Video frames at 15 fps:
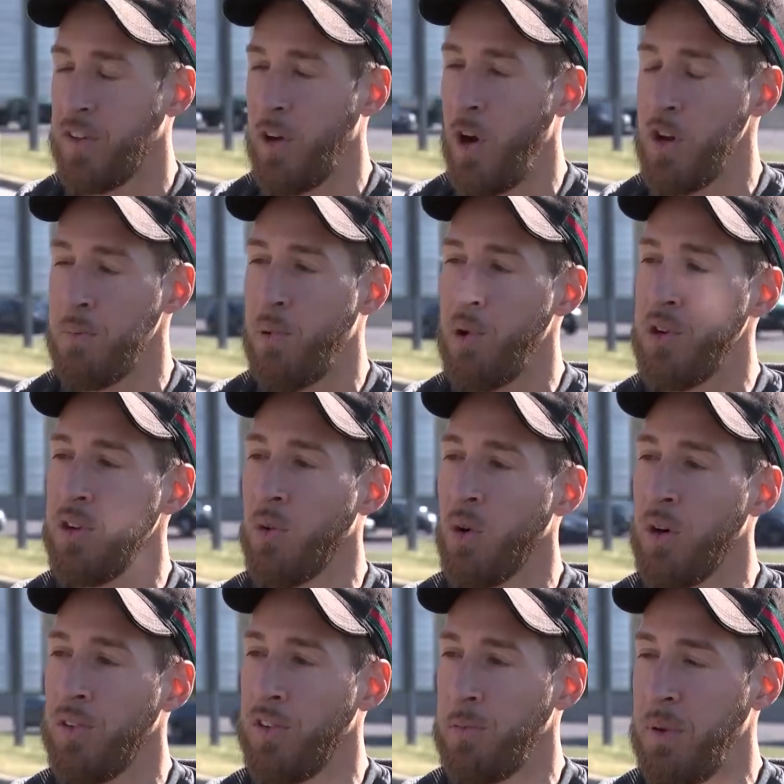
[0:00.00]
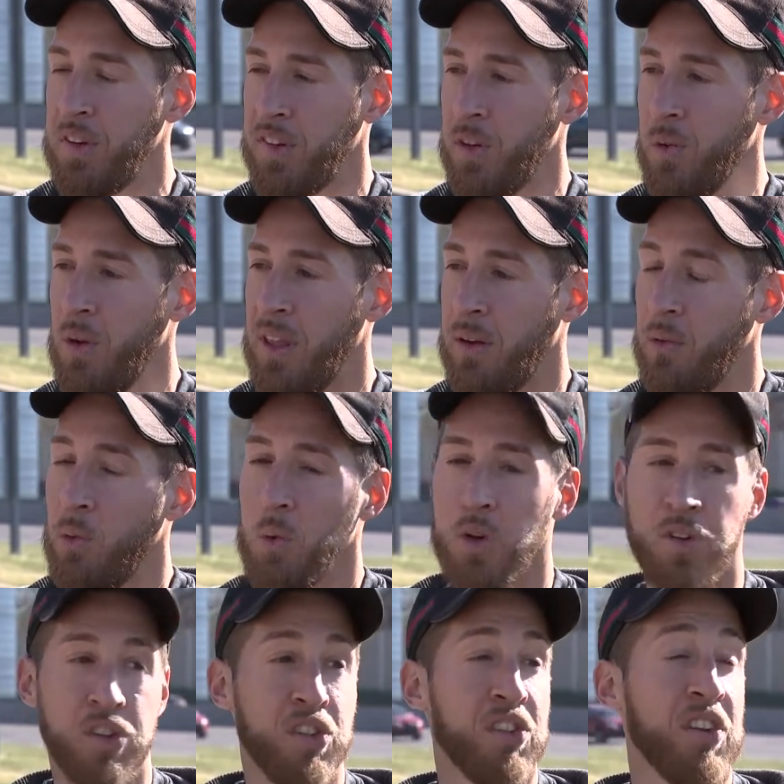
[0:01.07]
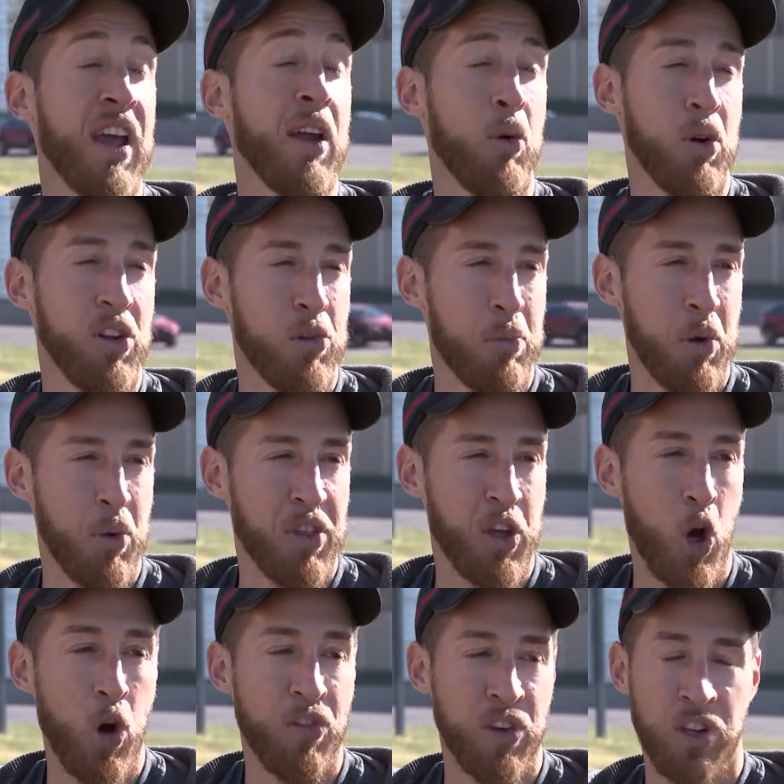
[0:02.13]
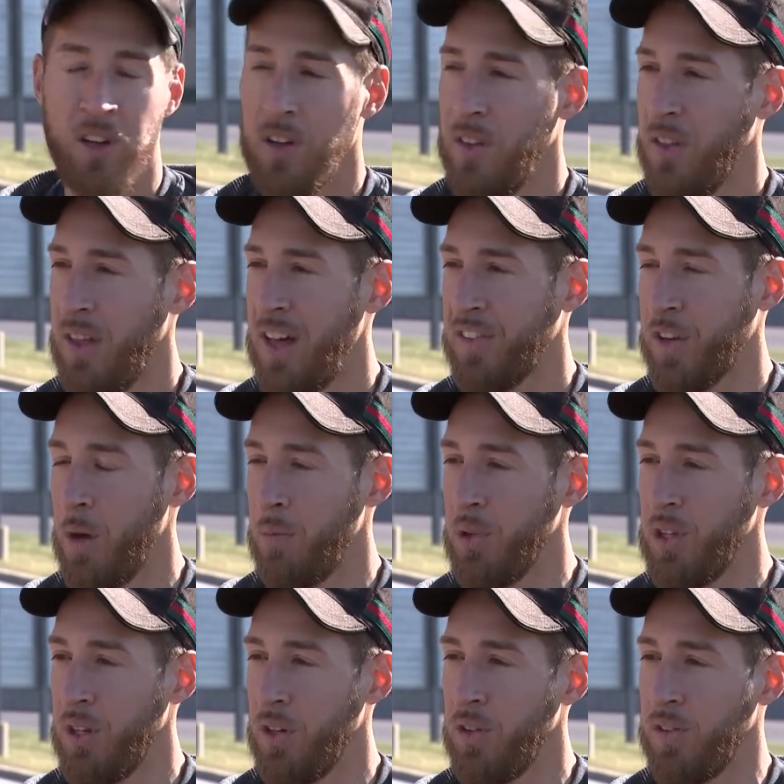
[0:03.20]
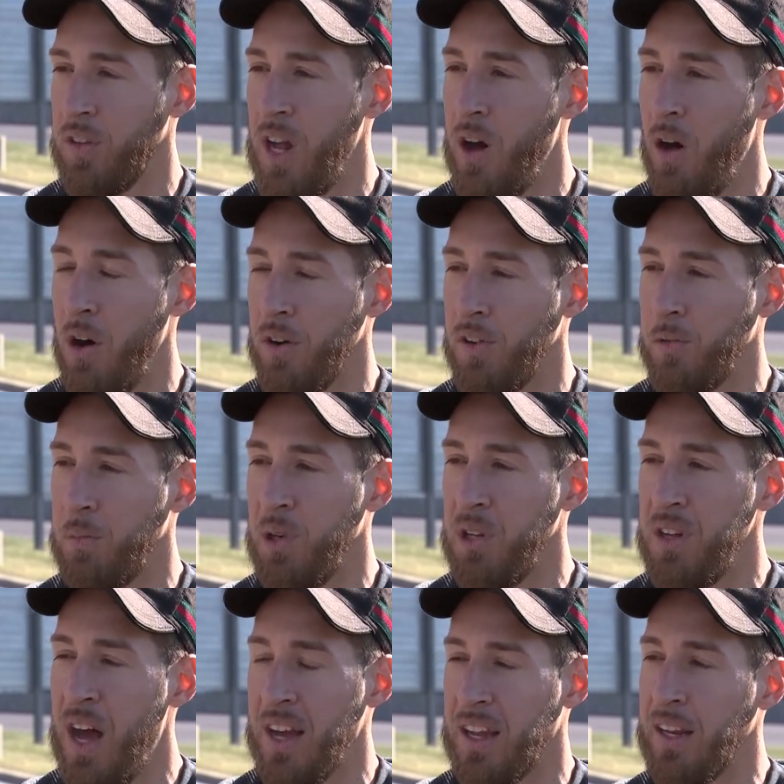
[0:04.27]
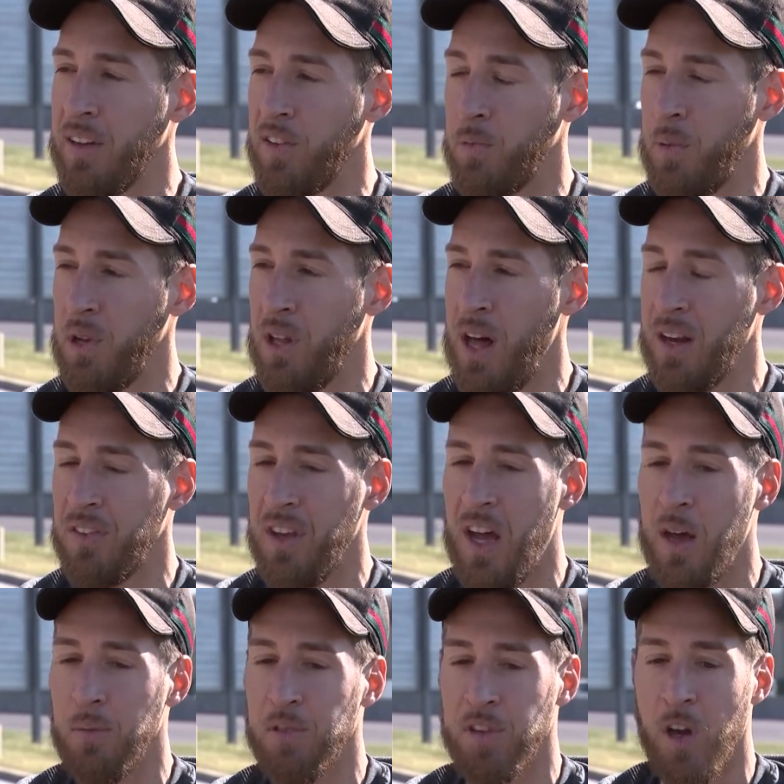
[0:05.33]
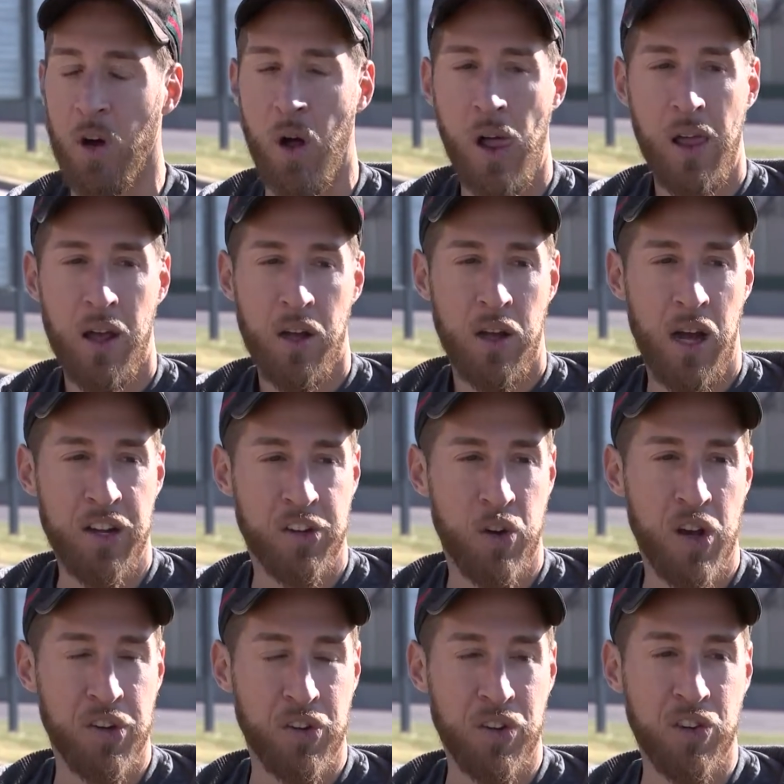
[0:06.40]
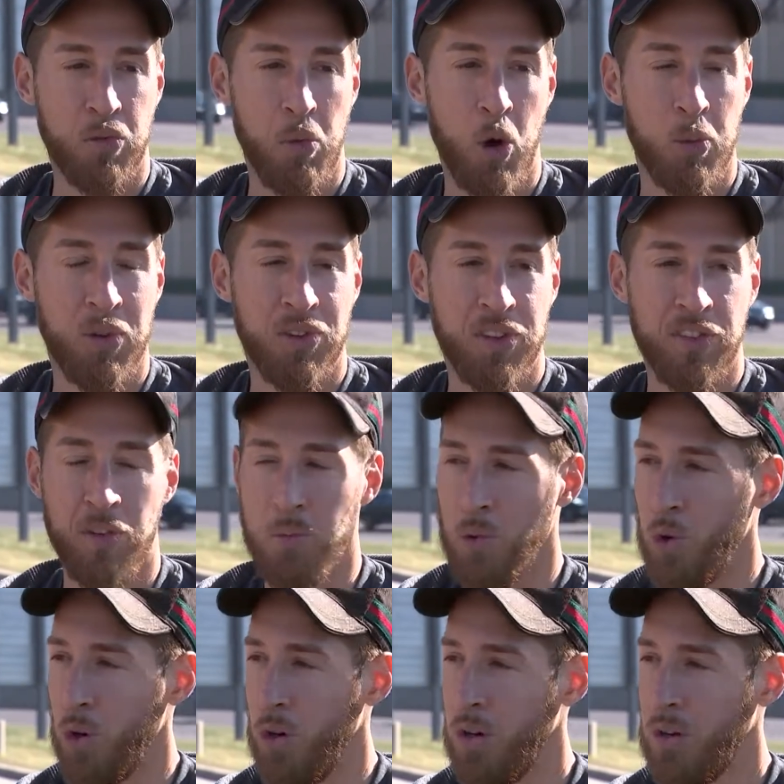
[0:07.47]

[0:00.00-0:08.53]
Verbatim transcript: hard to put into words, especially like we were just saying what it's been with COVID the last couple years and how hard it's been not getting to spend a lot of time. So I treasure these moments even more.